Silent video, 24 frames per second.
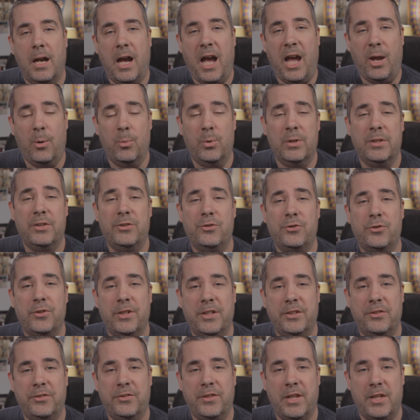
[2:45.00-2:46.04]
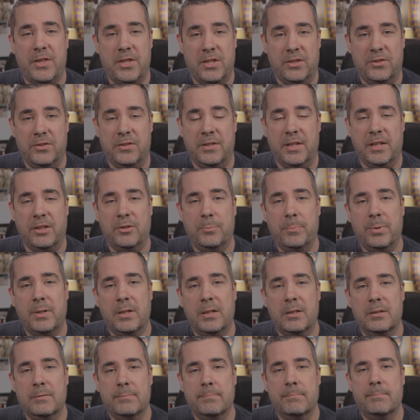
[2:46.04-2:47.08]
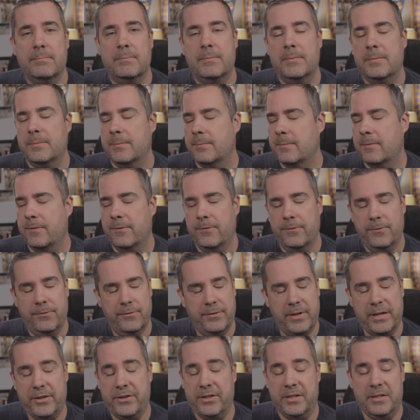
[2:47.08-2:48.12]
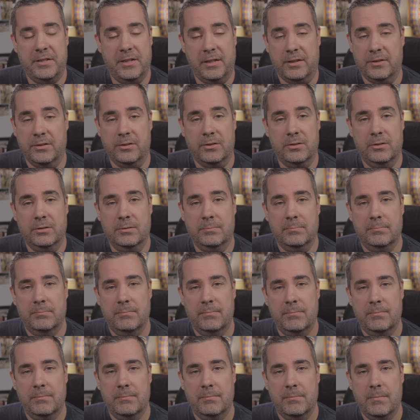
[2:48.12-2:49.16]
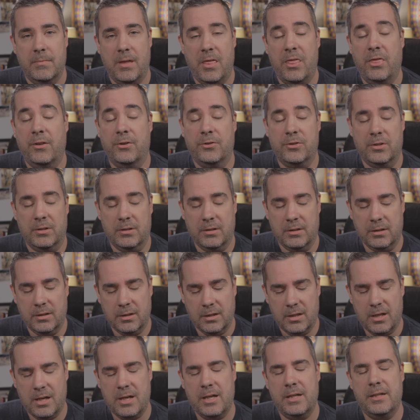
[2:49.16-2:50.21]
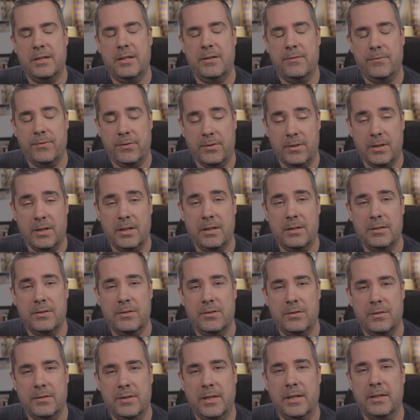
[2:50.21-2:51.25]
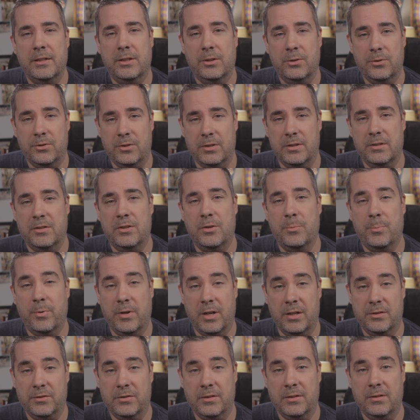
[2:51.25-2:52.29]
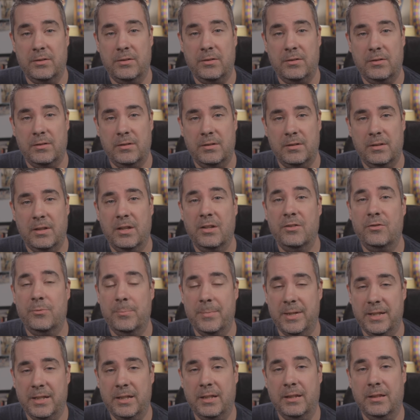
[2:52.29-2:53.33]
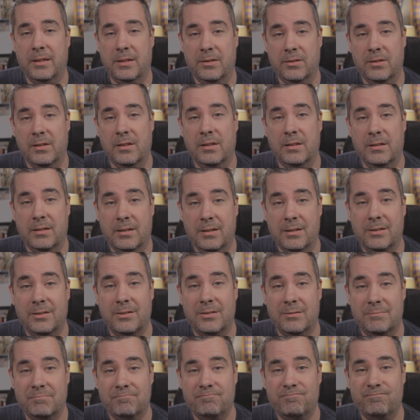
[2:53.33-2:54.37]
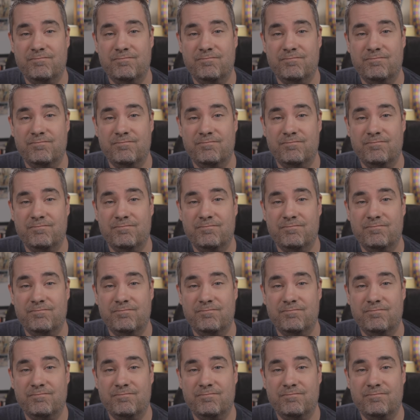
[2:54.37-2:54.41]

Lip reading: I want to stress that this next part, very technical. There's a lot of thought that goes into the process of making these light leaks.